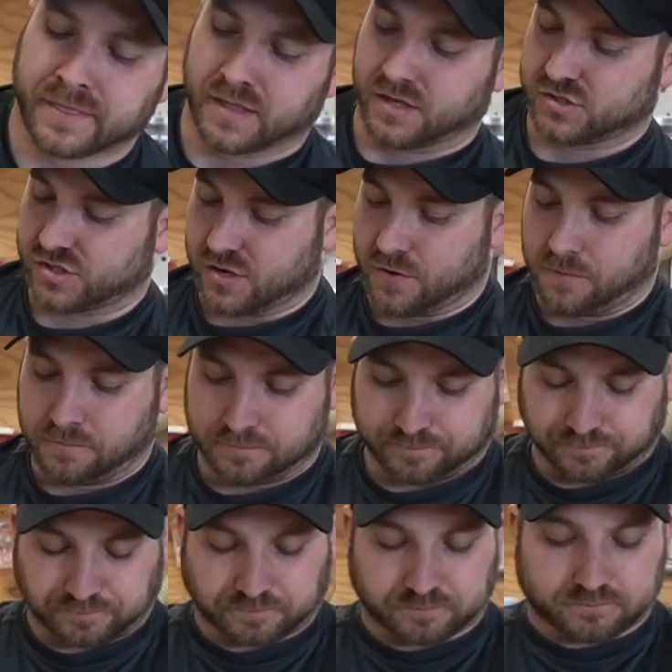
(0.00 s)
So
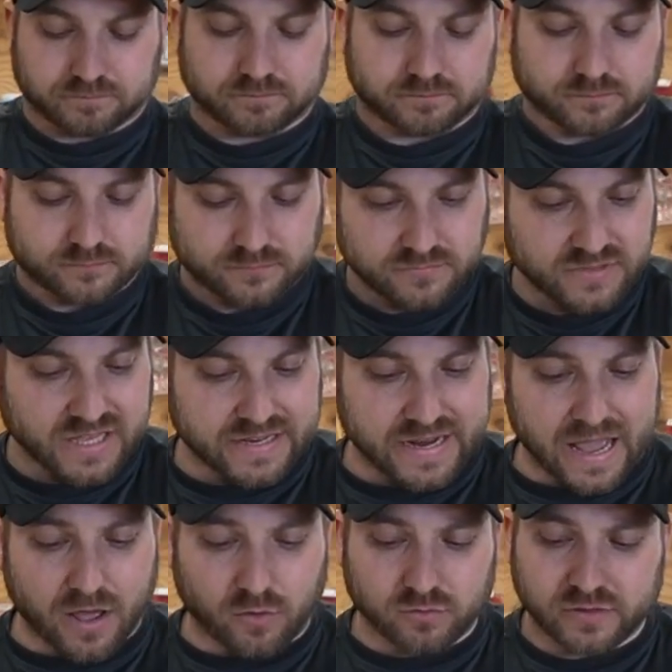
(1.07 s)

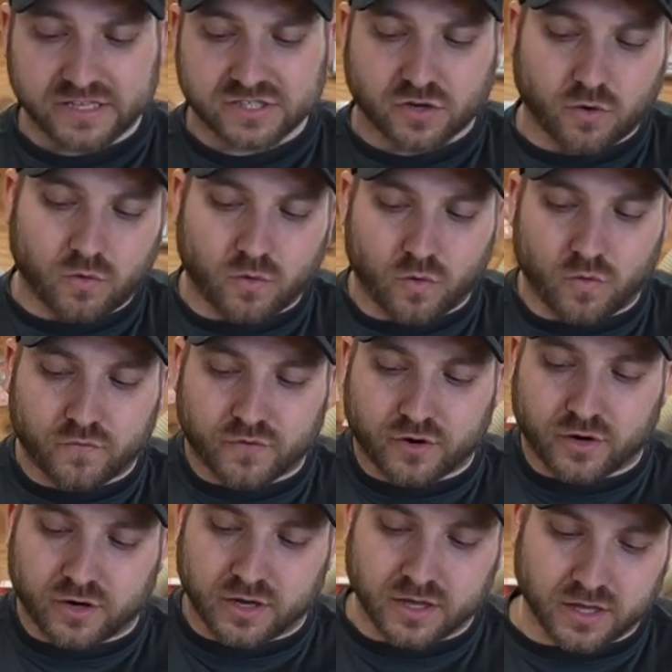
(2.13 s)
now let's go
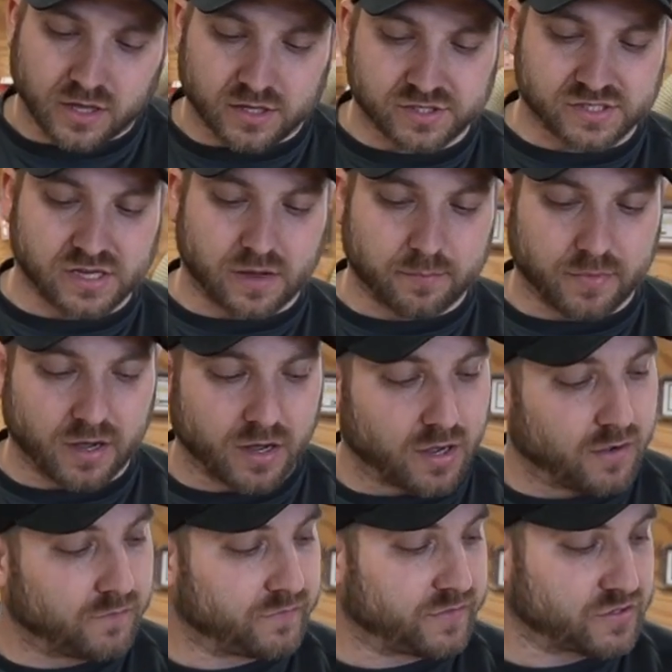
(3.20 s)
over some
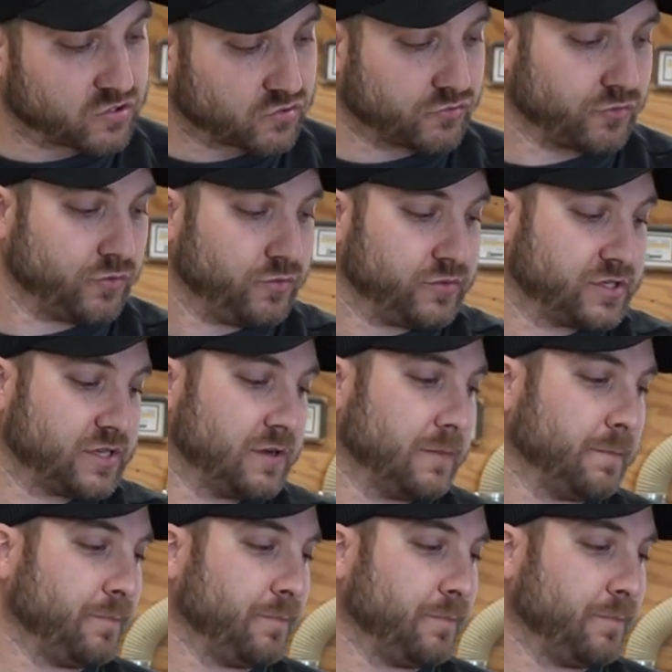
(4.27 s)
of the screws.